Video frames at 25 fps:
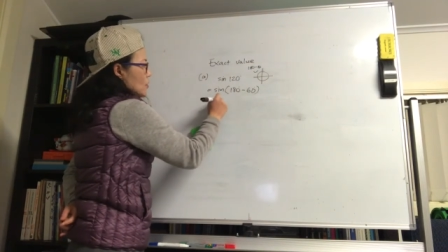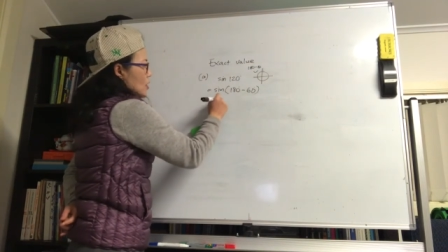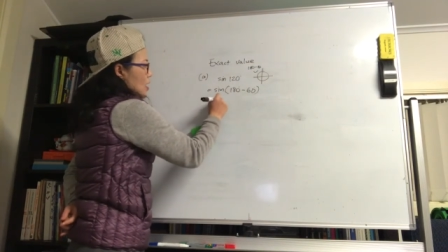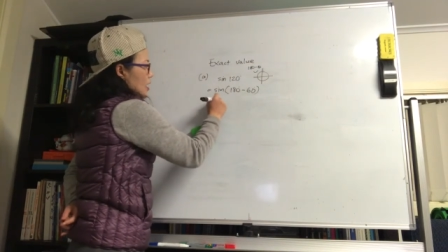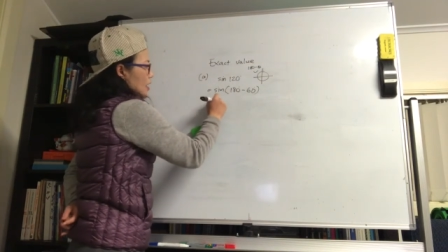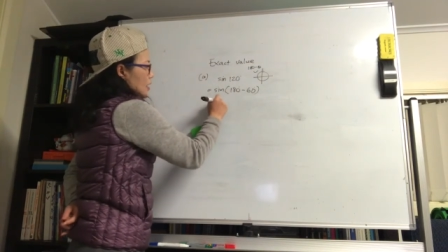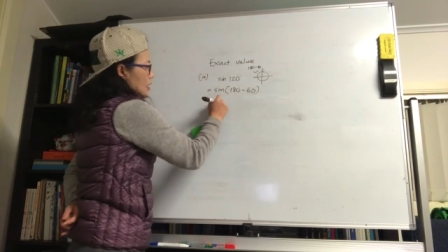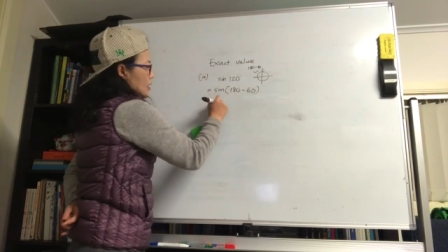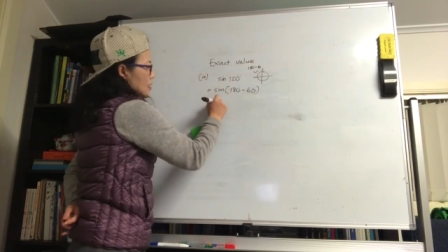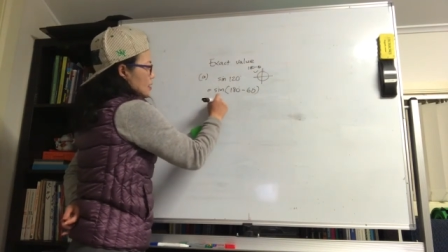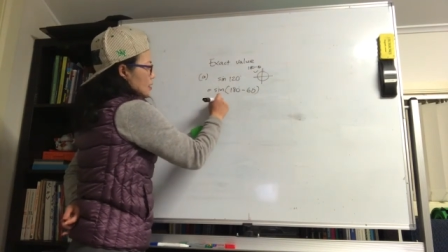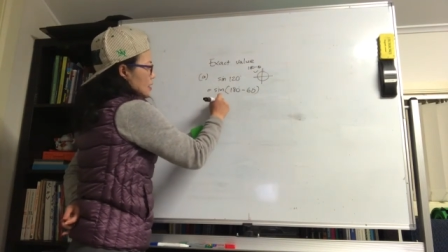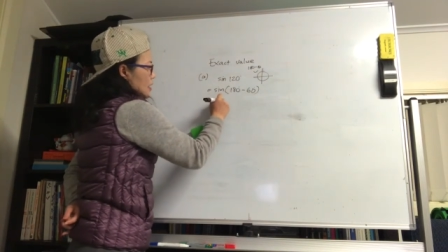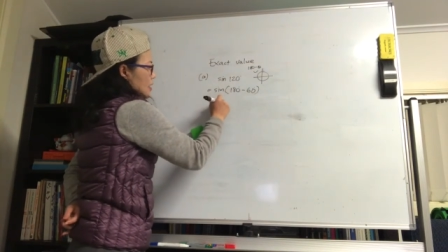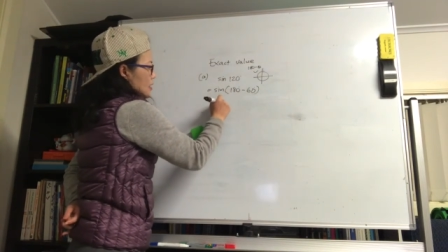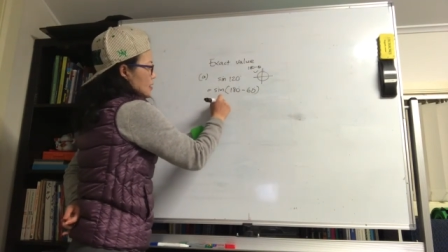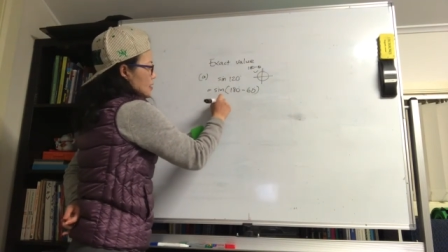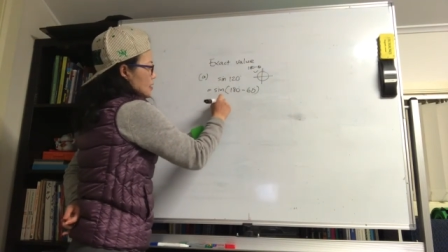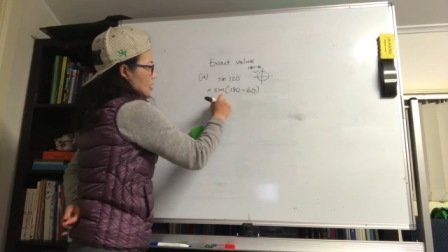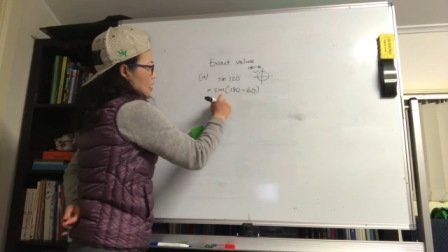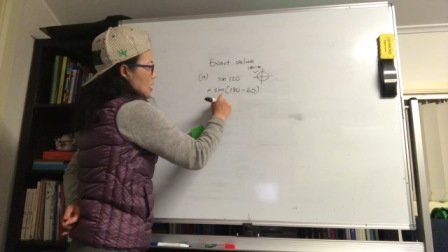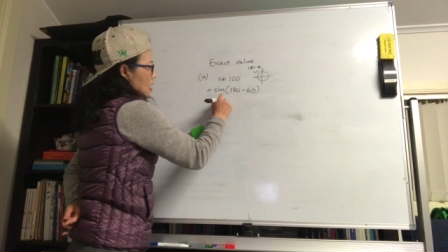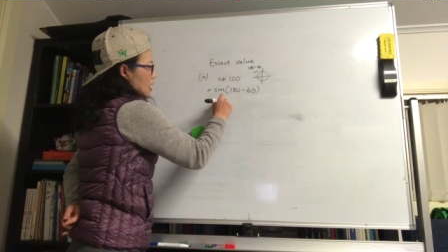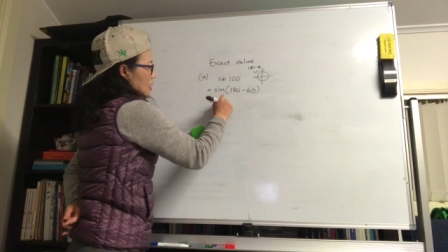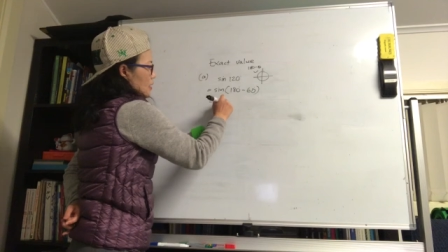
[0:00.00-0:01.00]
I can say
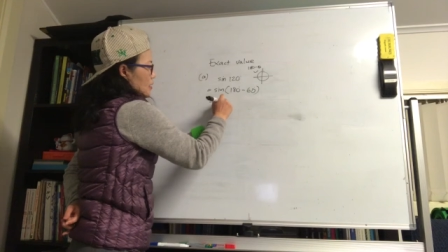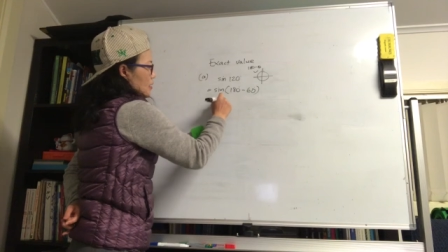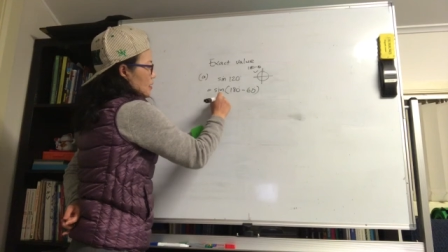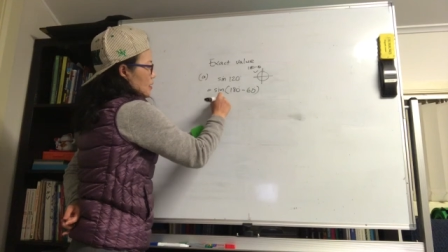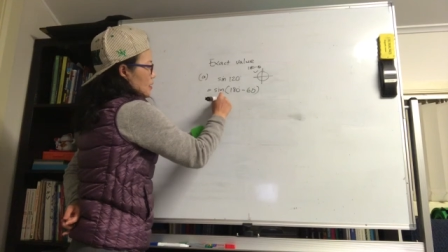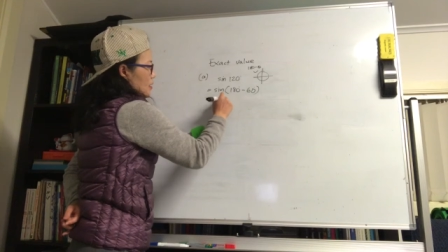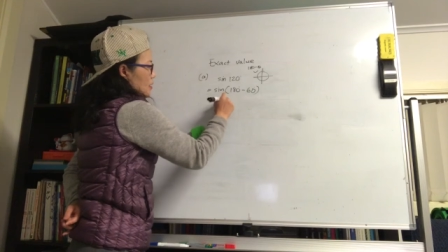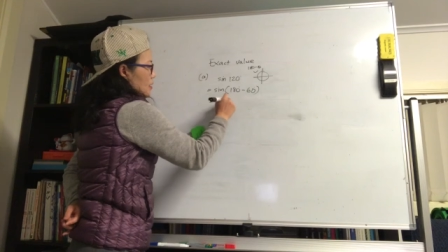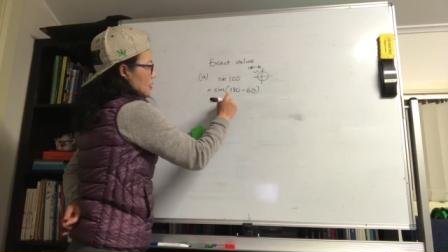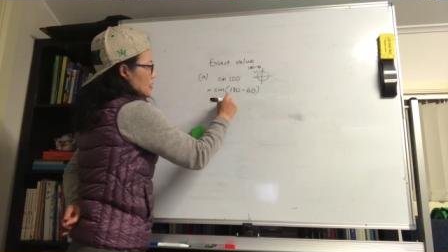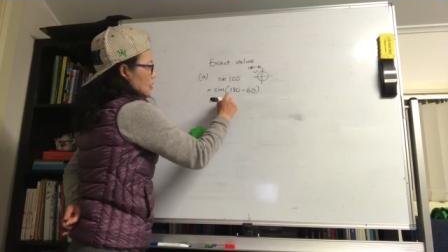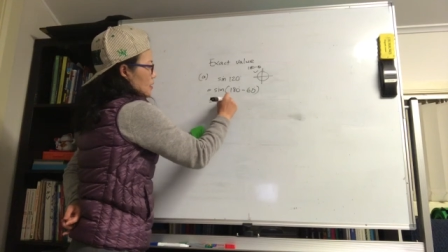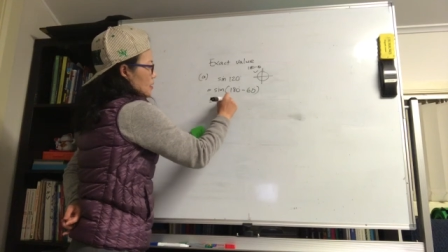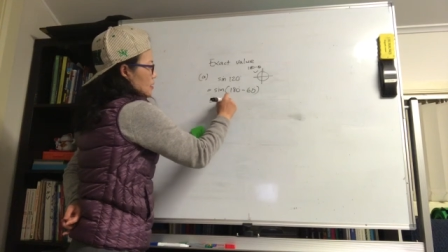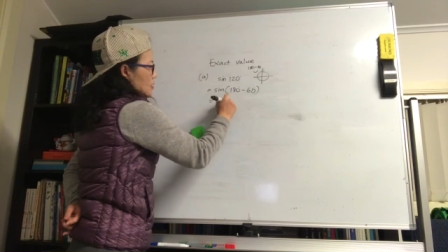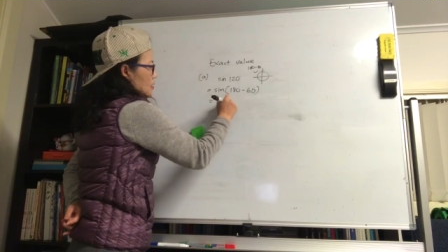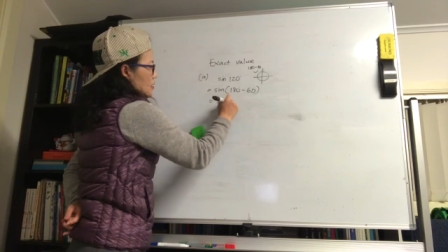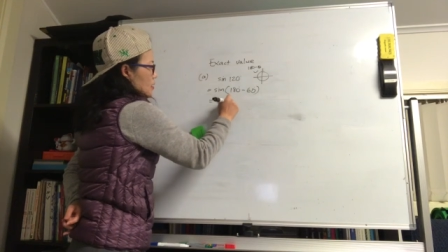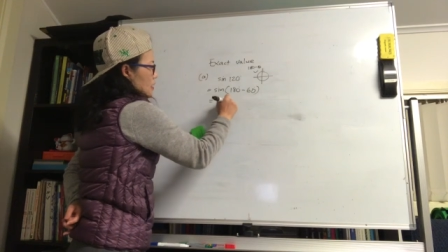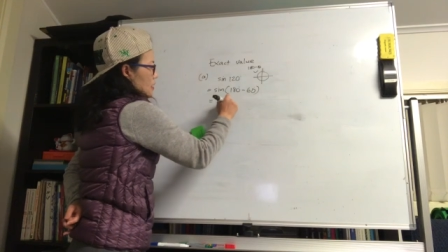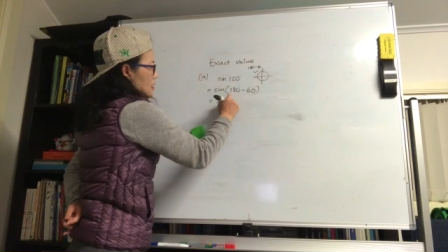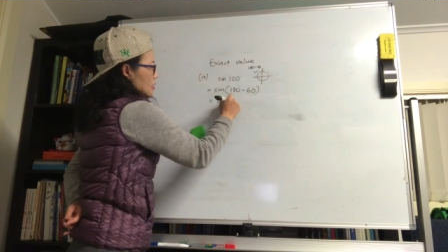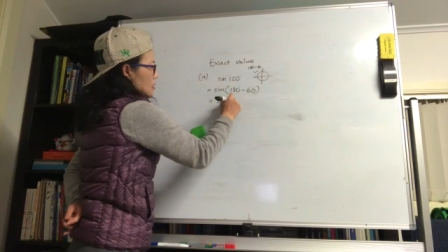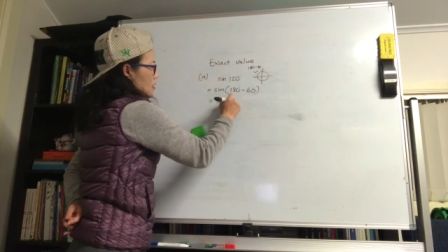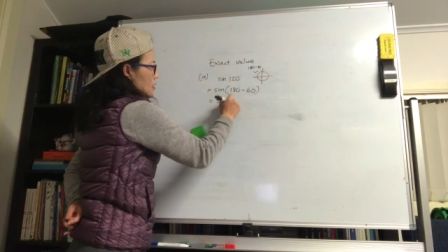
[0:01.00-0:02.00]
sine
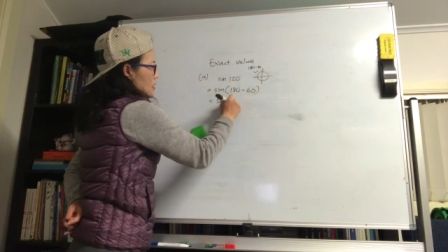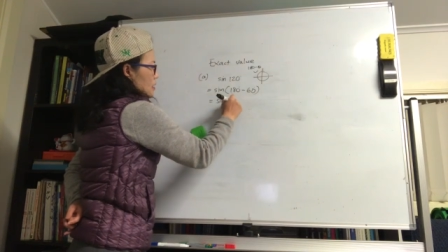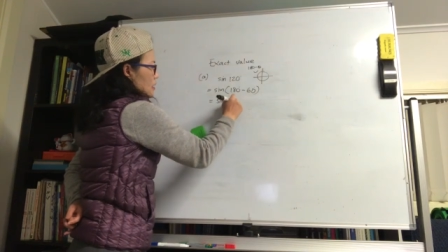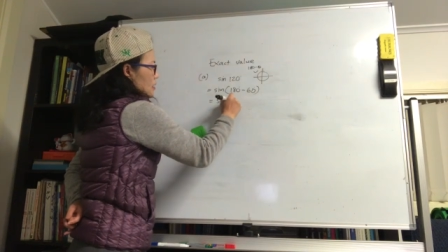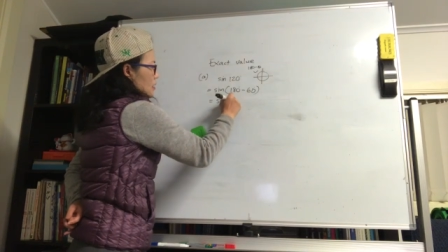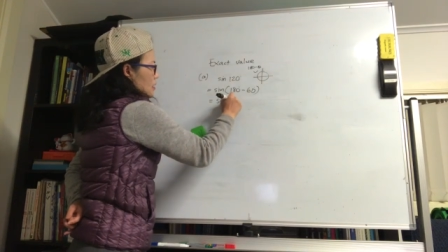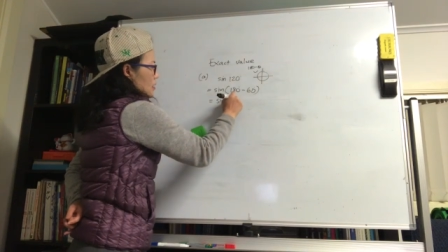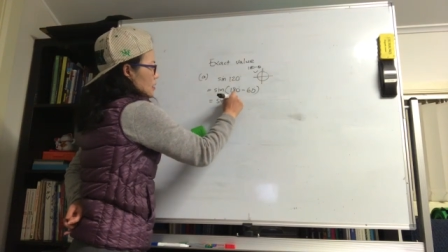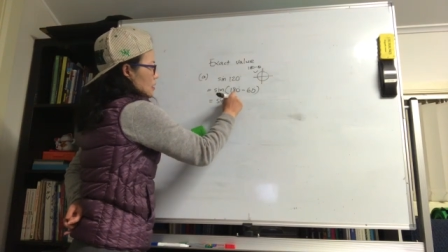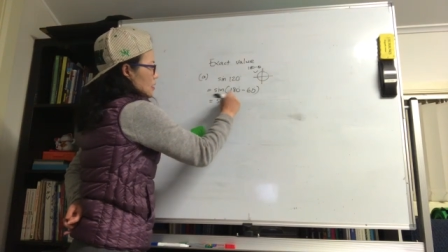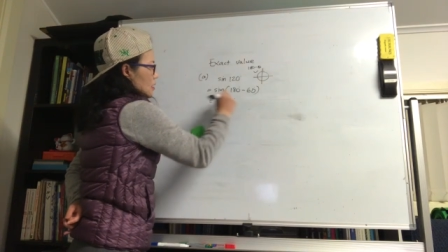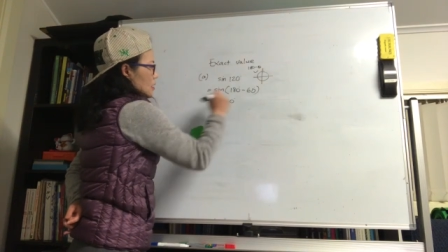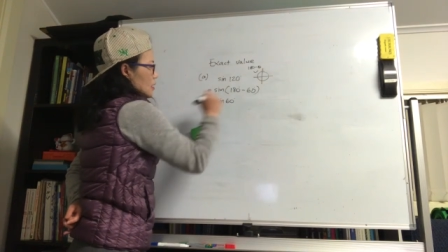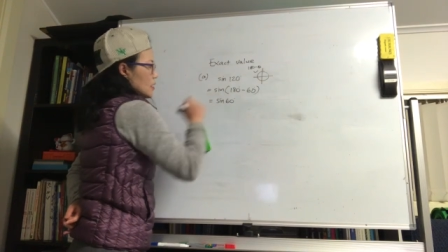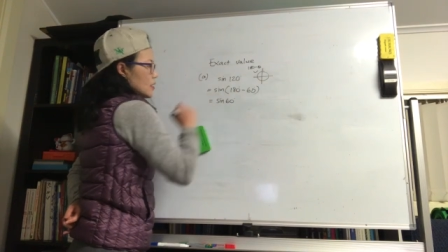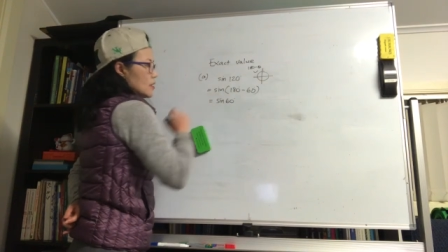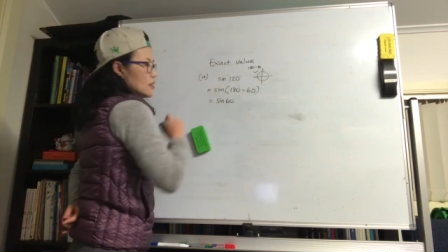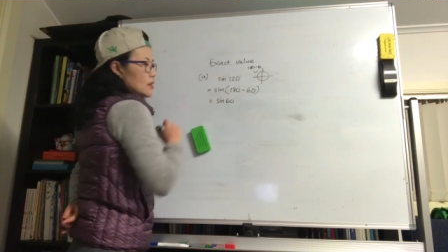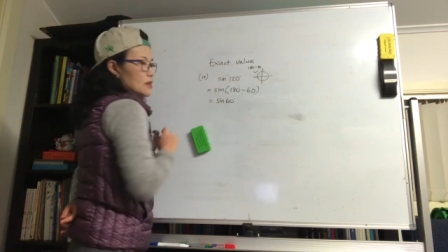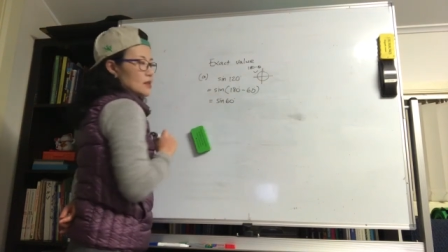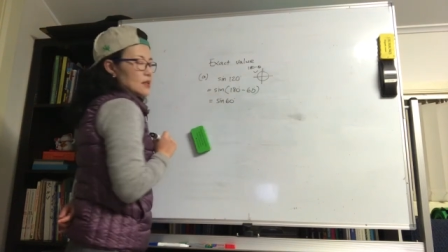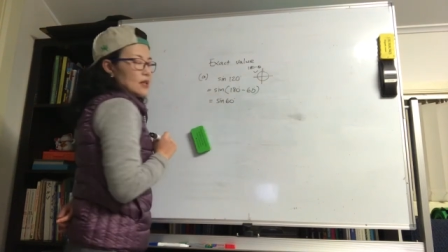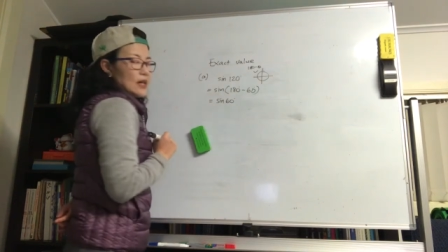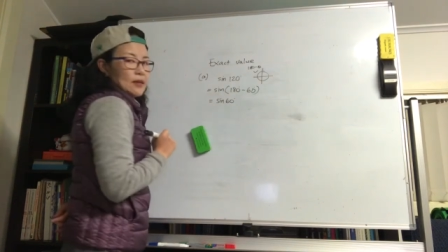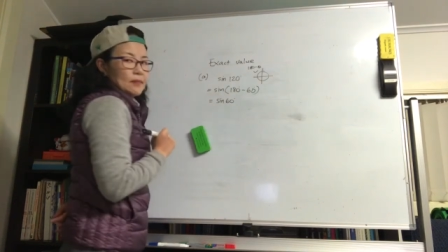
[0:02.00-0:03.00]
60 is the
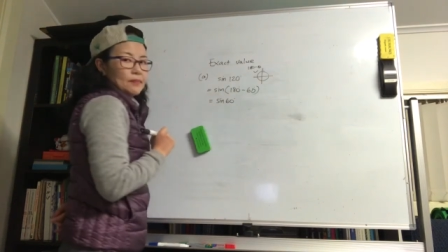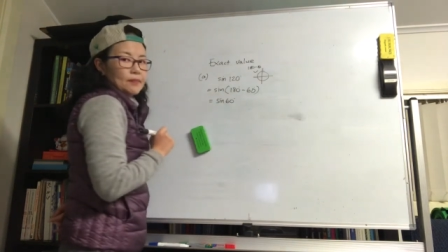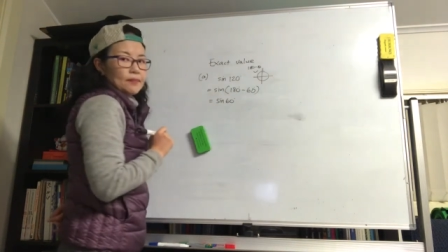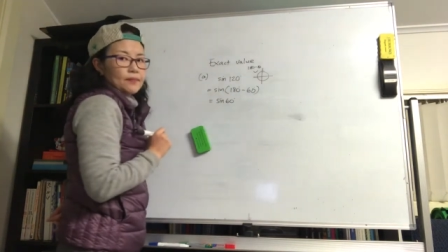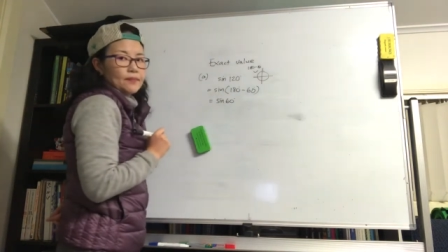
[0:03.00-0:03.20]
same.